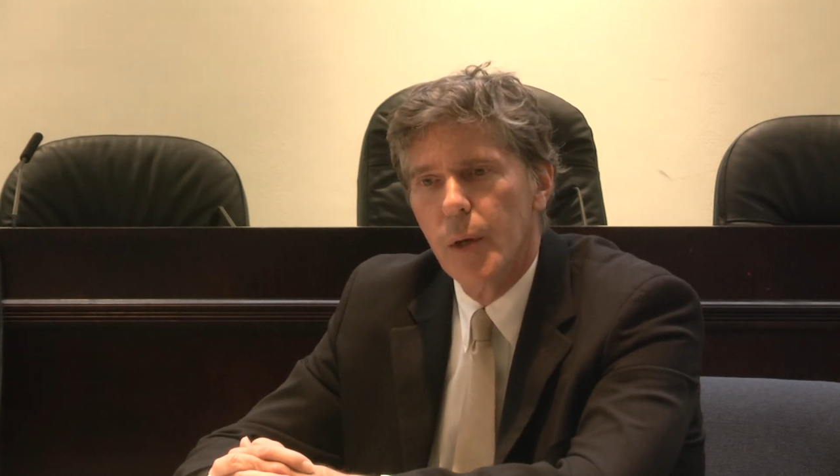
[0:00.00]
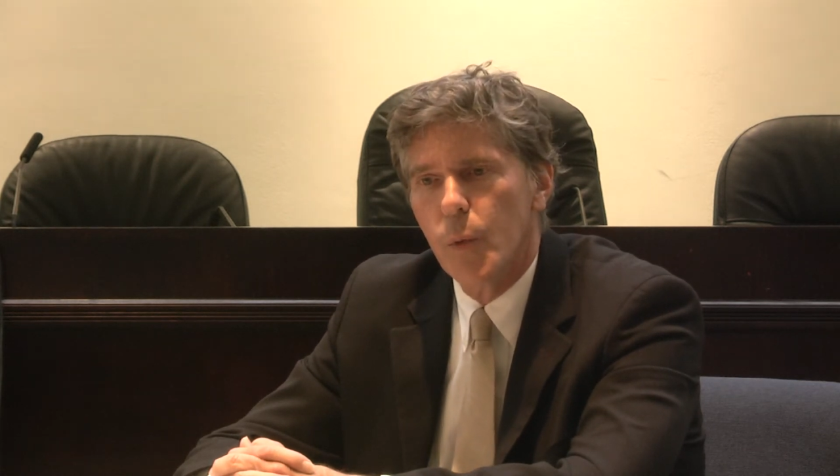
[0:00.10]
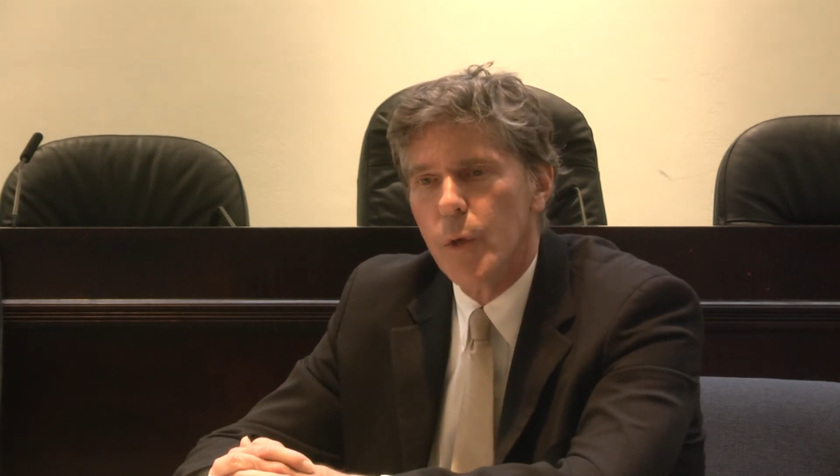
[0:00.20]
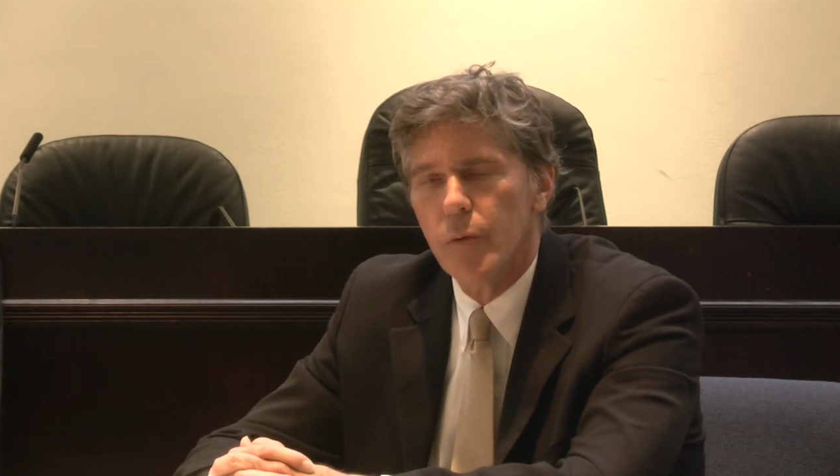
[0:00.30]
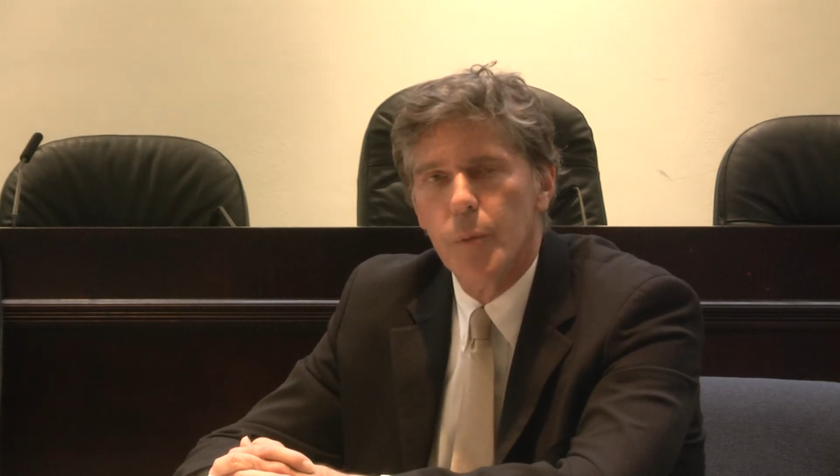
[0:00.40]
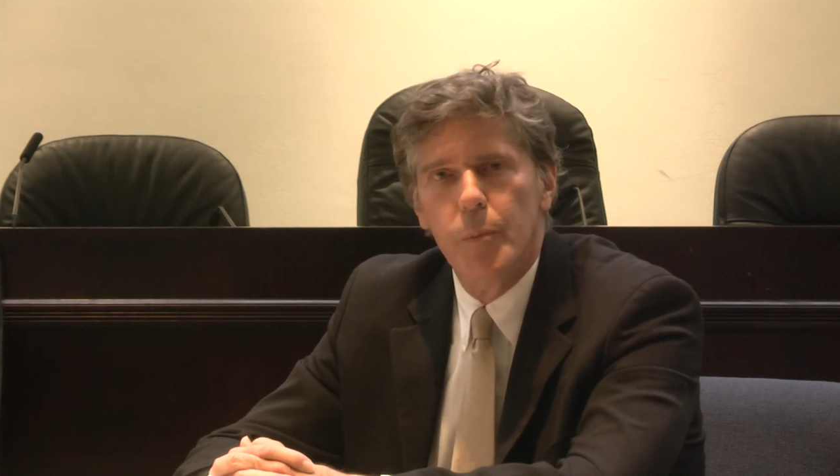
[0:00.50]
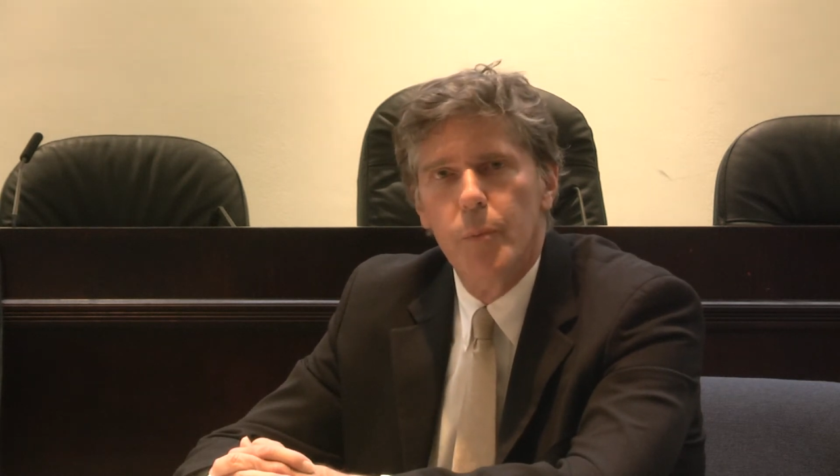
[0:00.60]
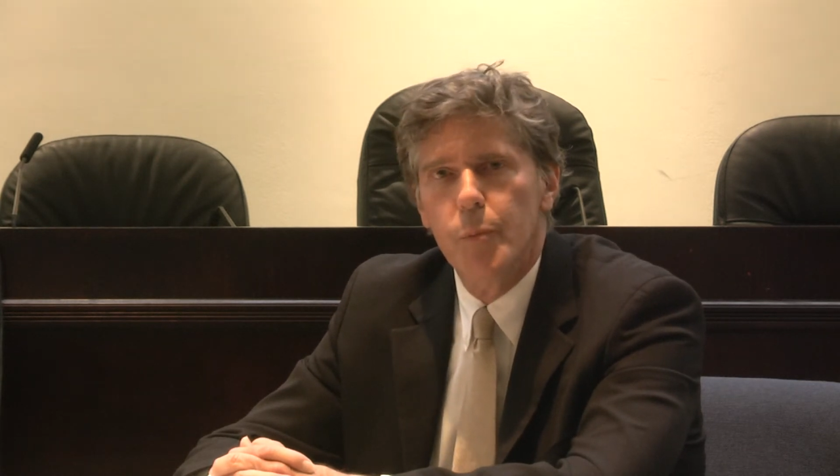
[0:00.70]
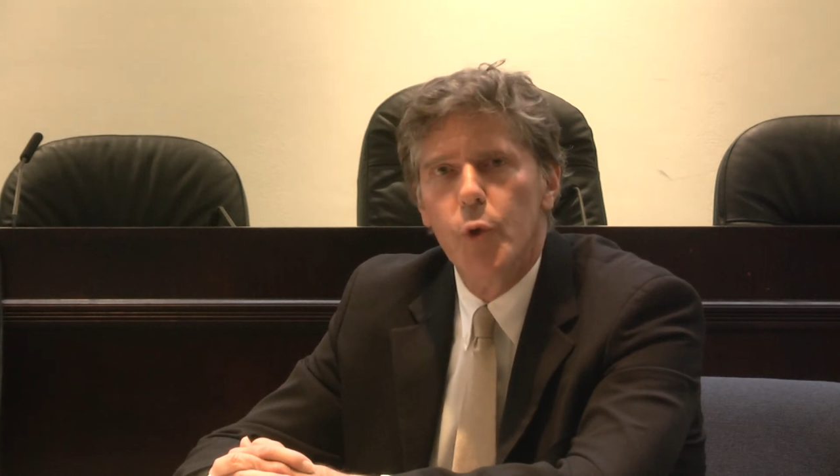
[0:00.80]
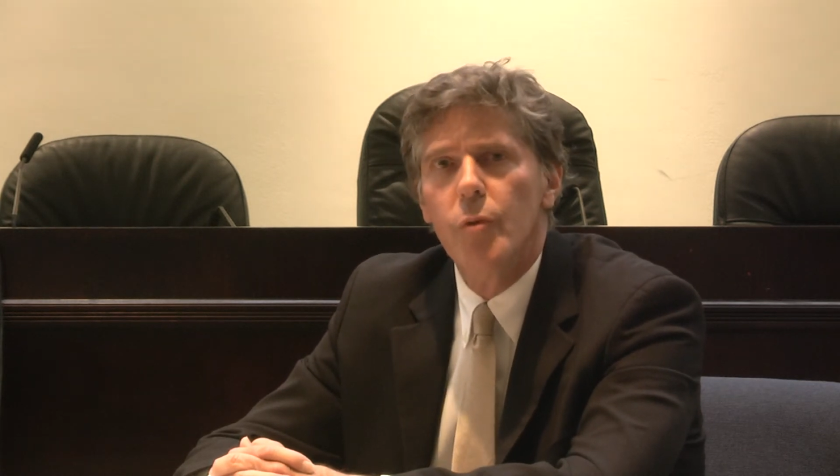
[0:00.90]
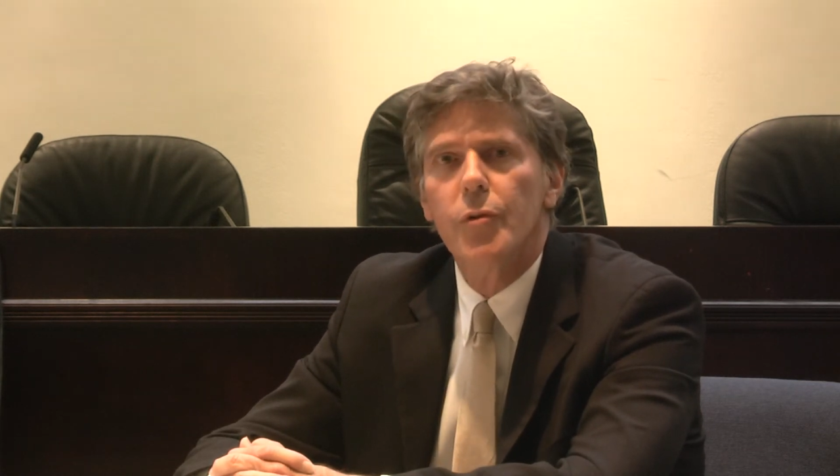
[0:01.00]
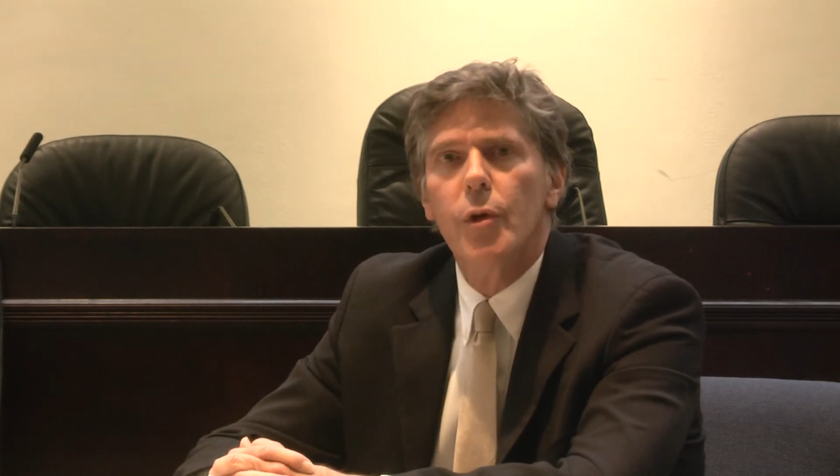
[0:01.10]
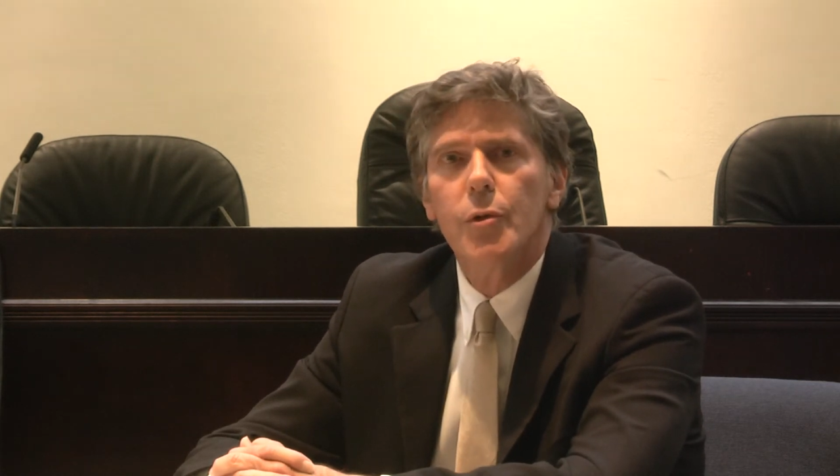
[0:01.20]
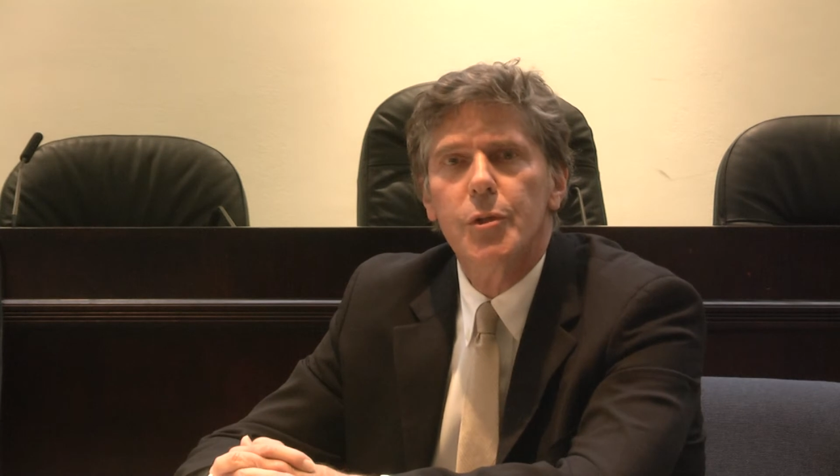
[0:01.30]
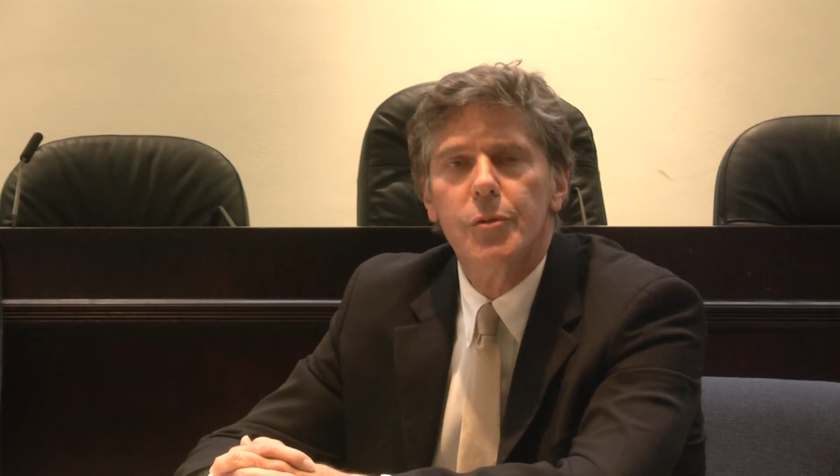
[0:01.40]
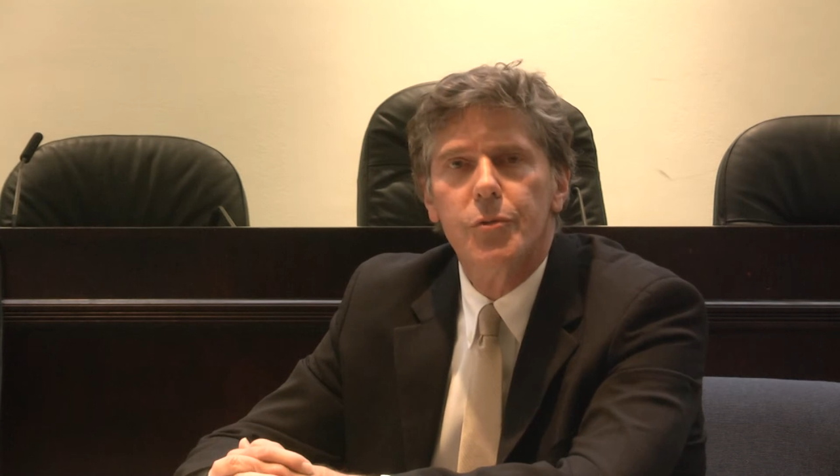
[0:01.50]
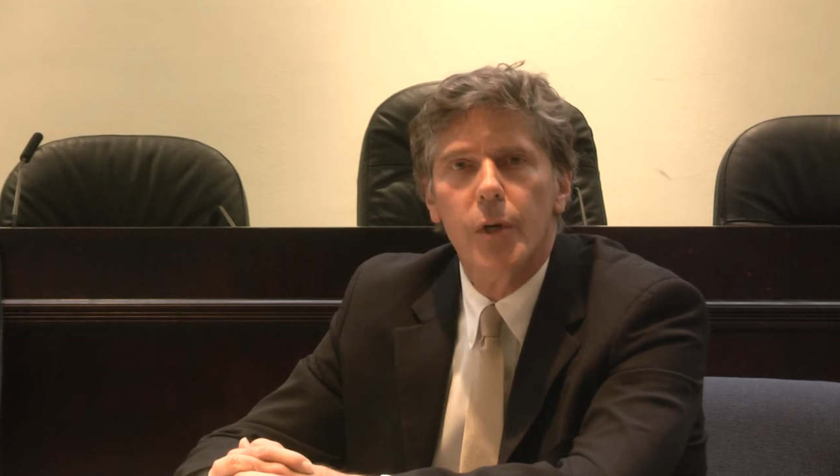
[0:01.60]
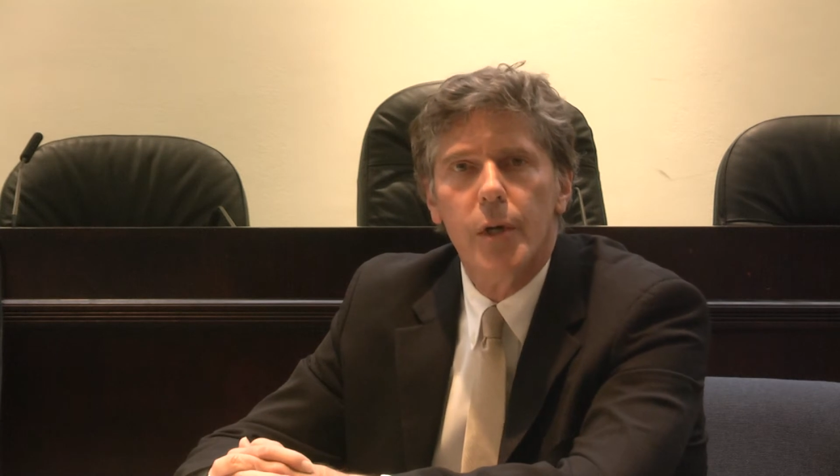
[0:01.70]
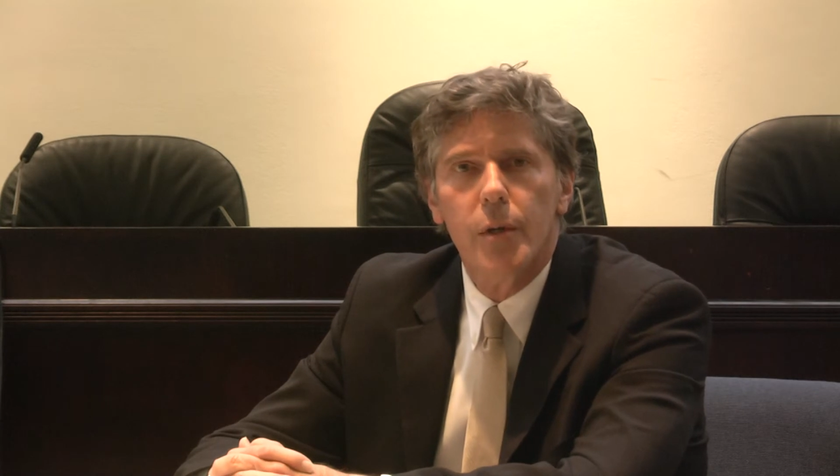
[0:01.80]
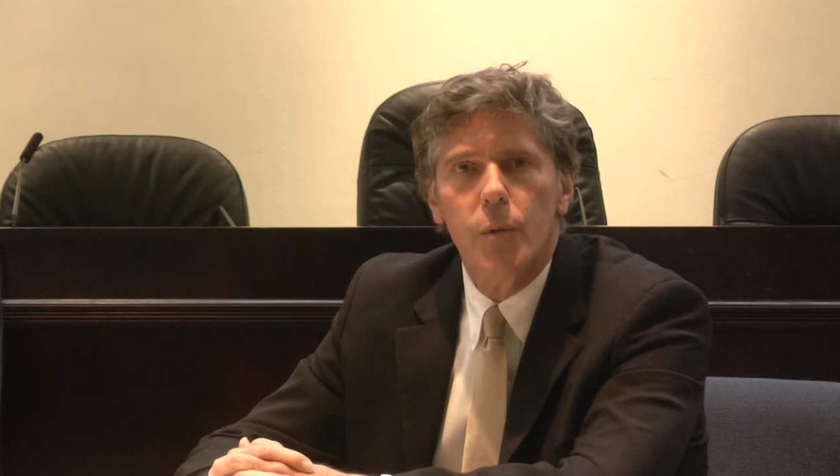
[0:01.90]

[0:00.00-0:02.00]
We have a beautiful ocean front.